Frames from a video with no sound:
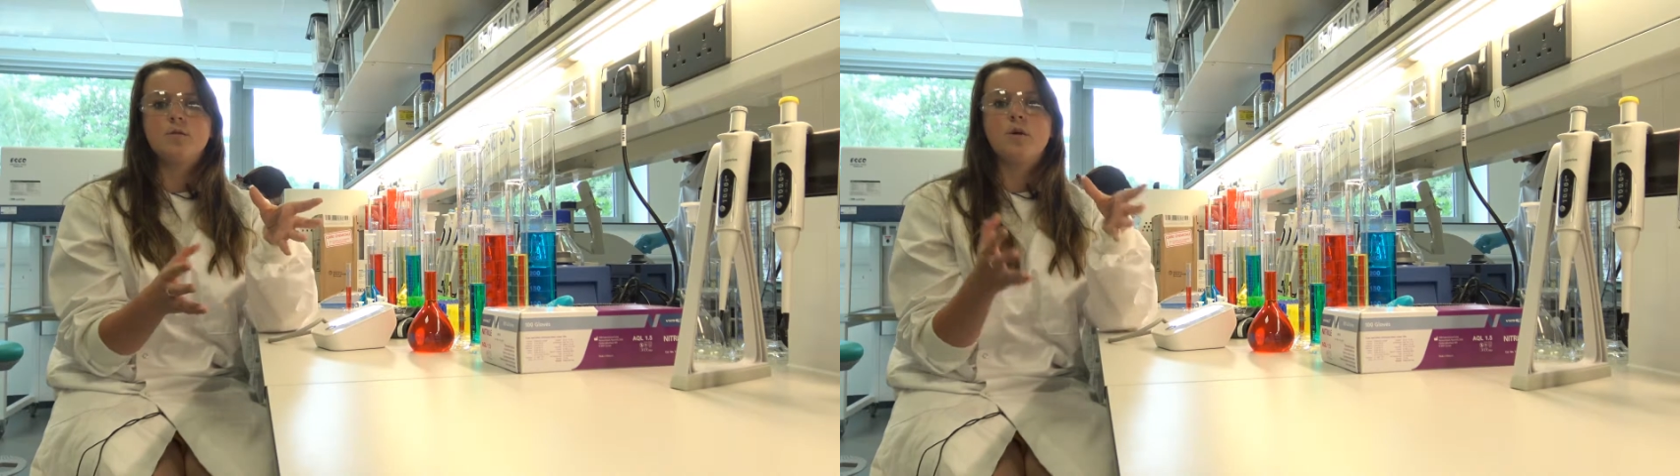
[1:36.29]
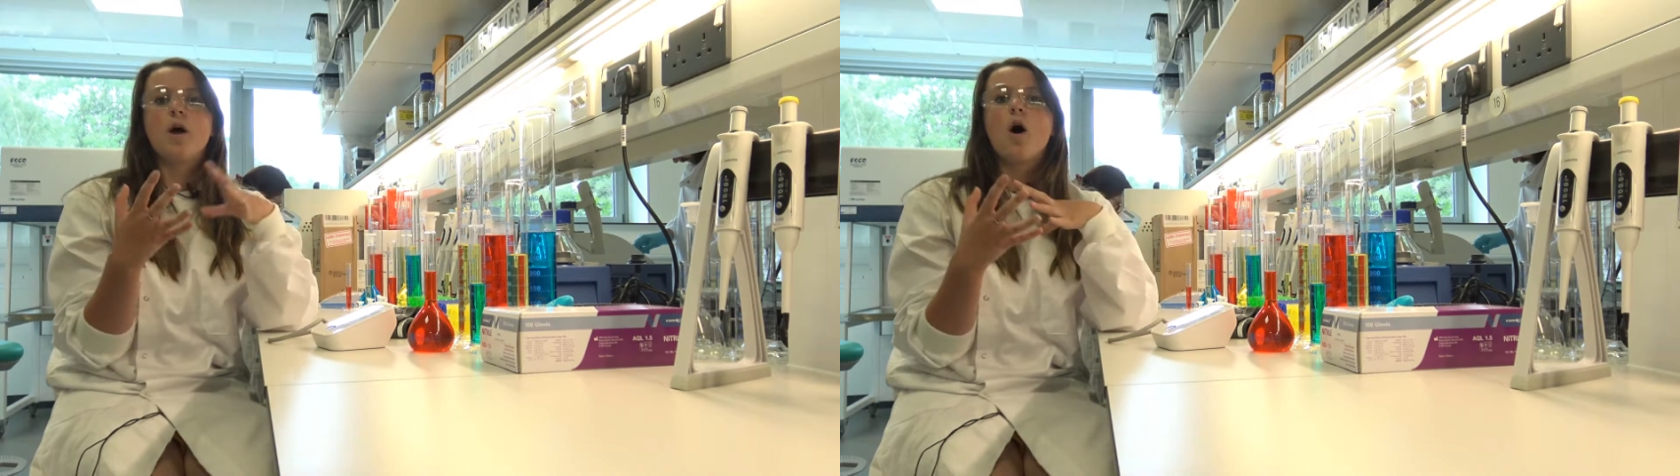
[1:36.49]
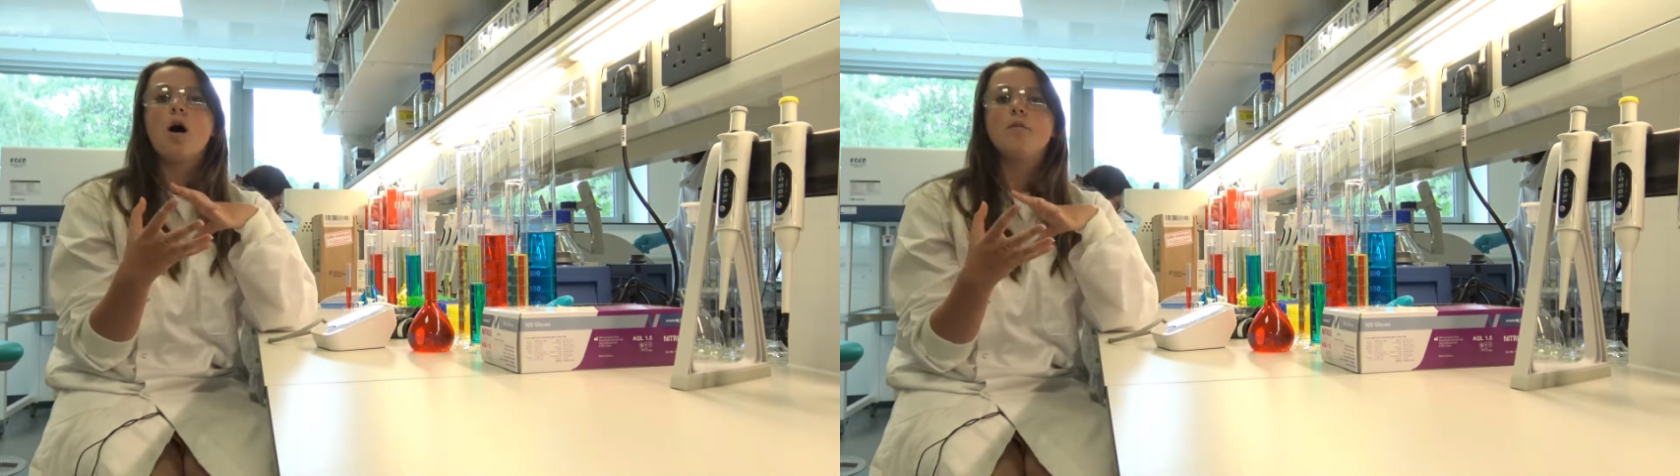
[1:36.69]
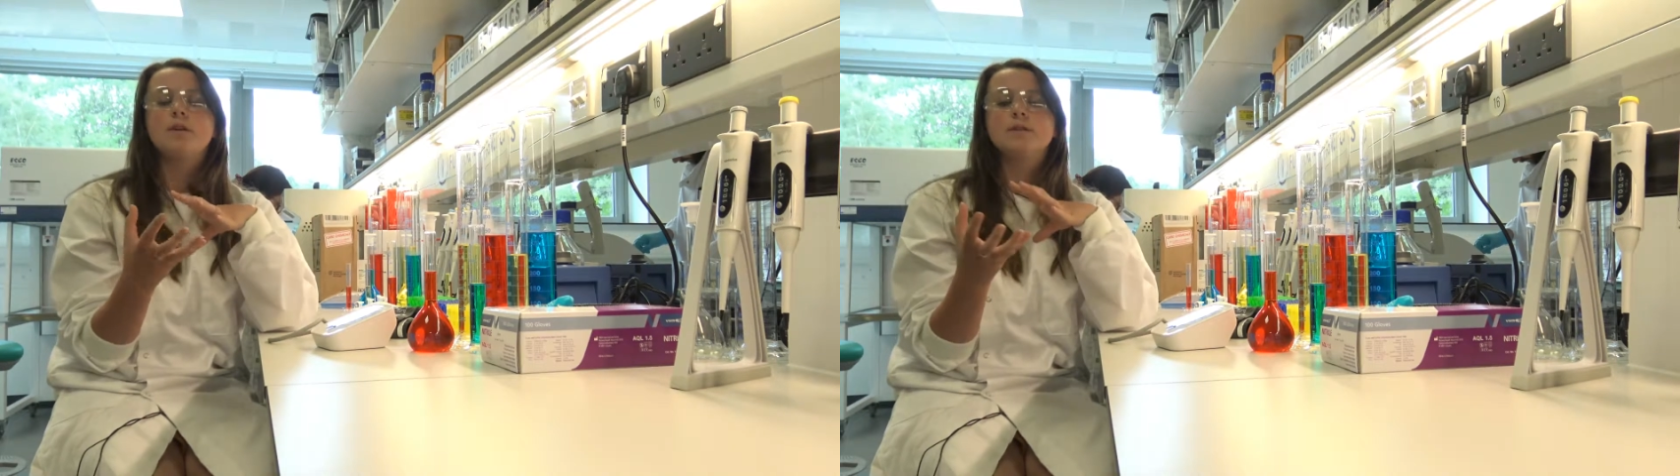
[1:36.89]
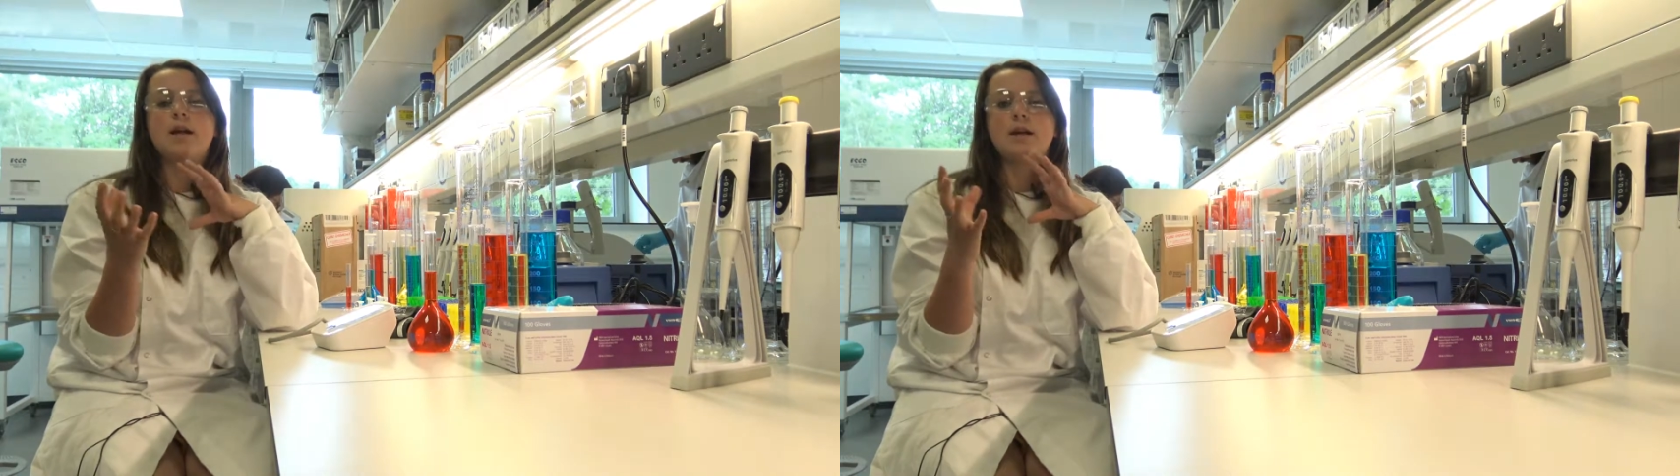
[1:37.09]
where your heart
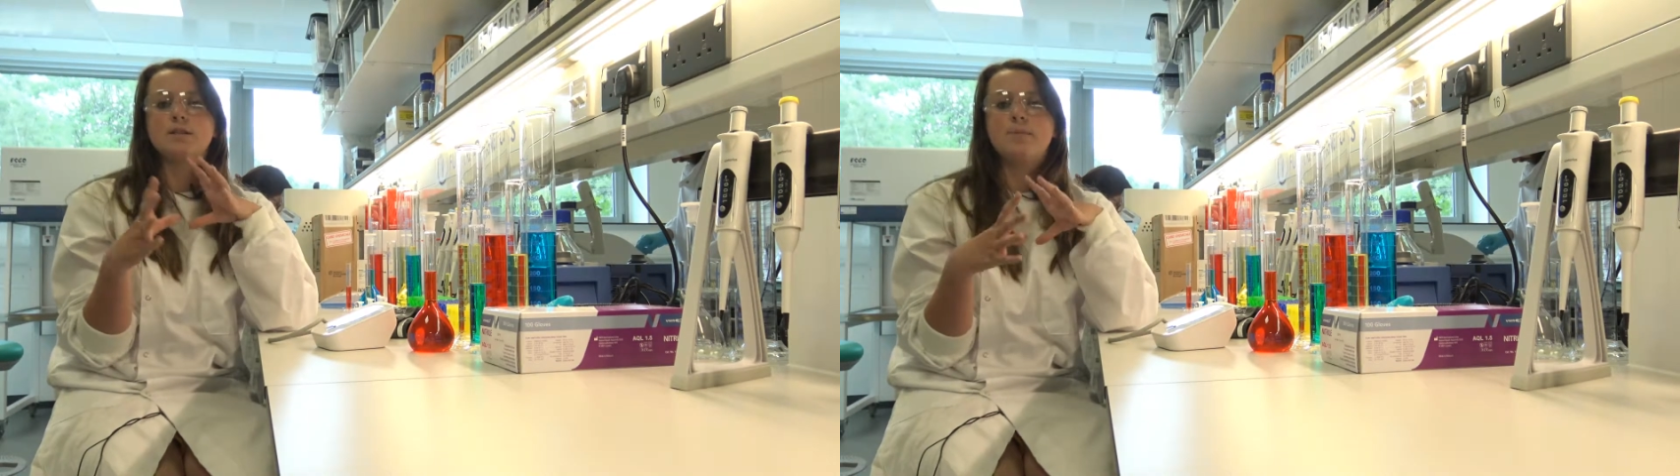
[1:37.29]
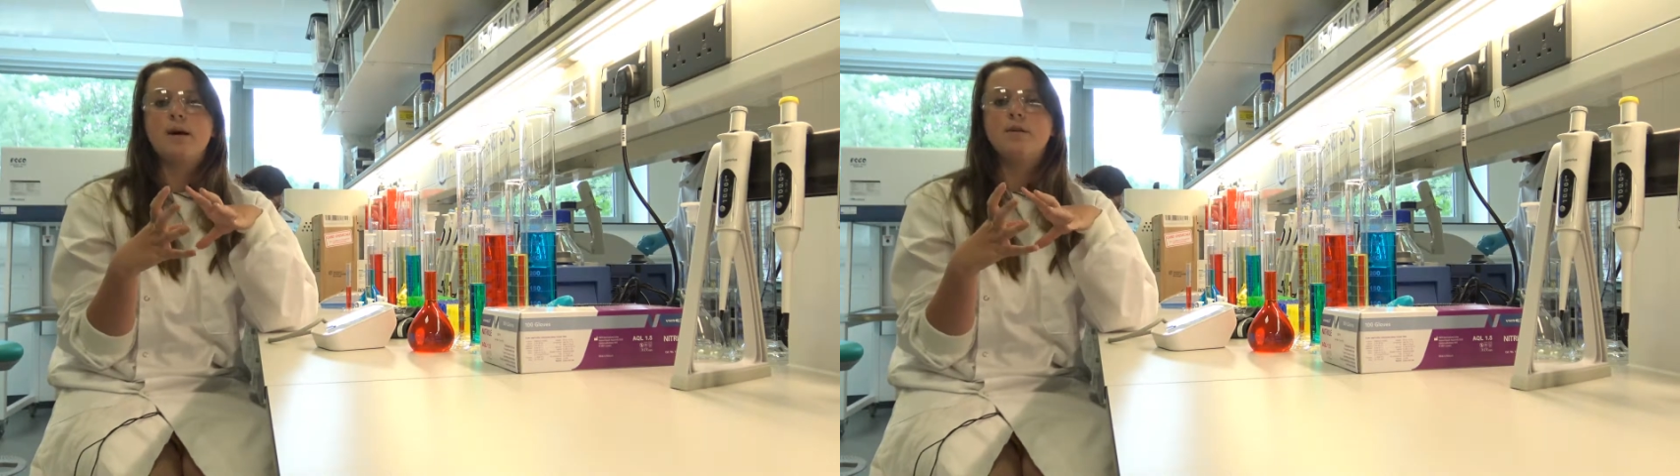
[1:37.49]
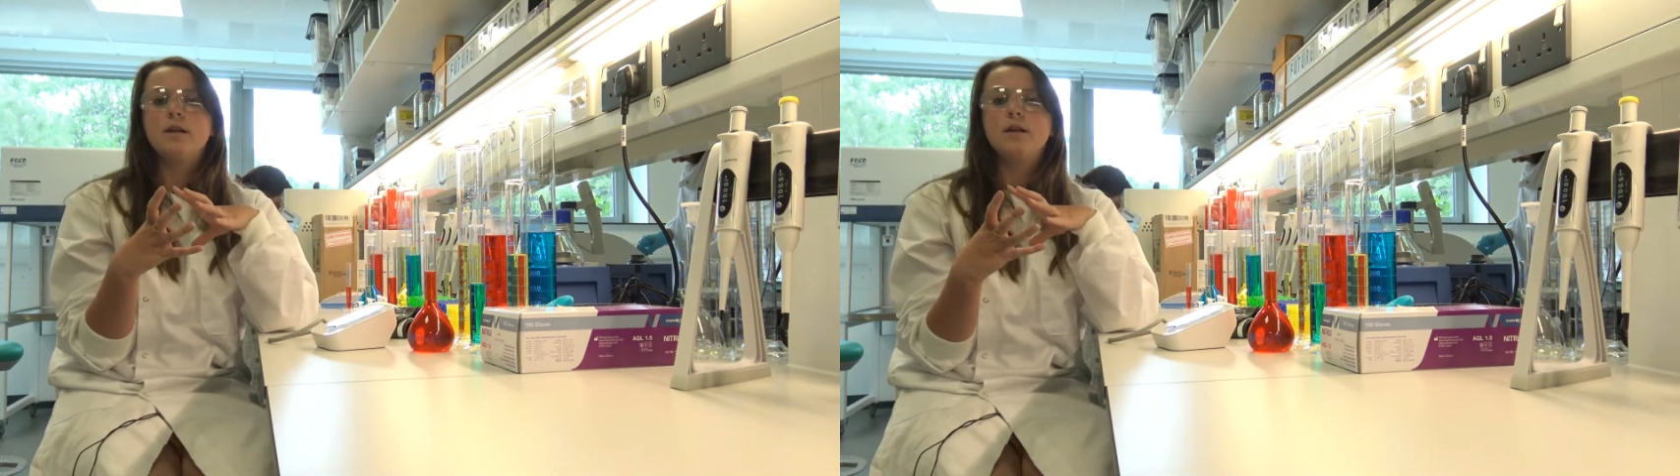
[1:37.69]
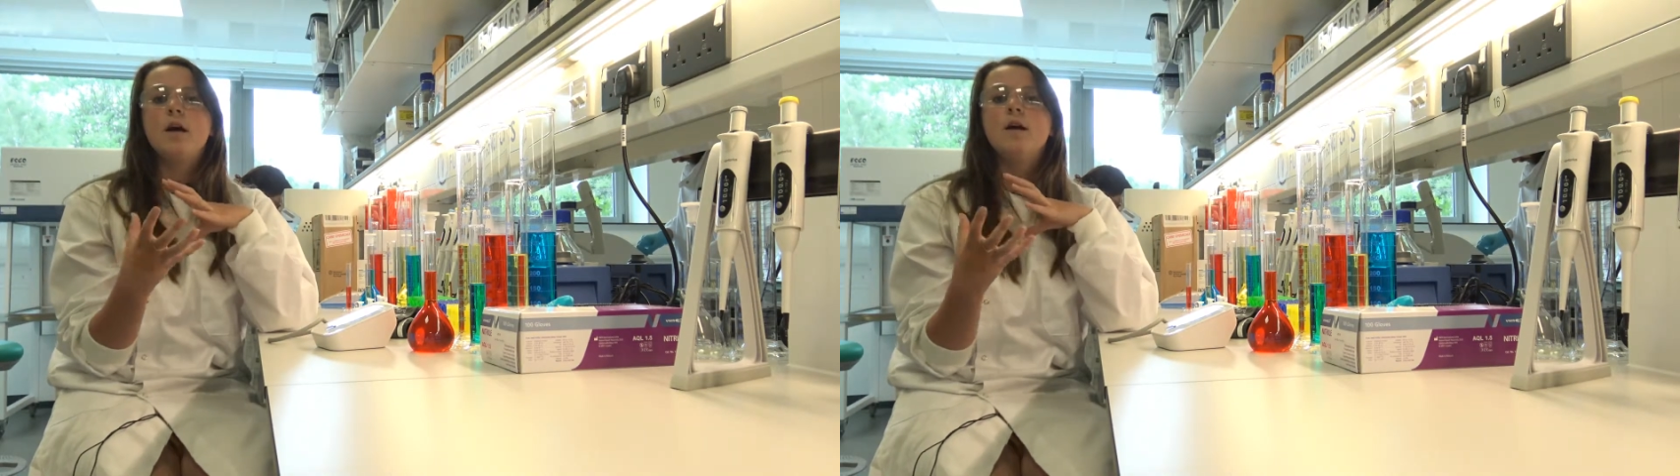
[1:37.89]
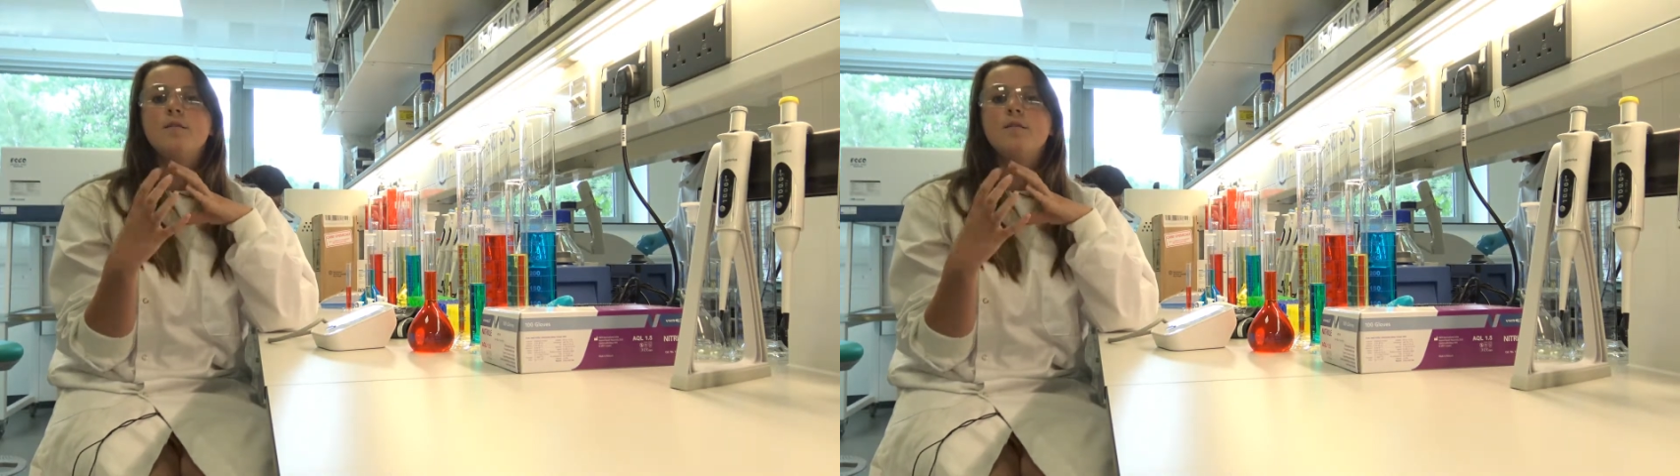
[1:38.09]
feels like it's pounding,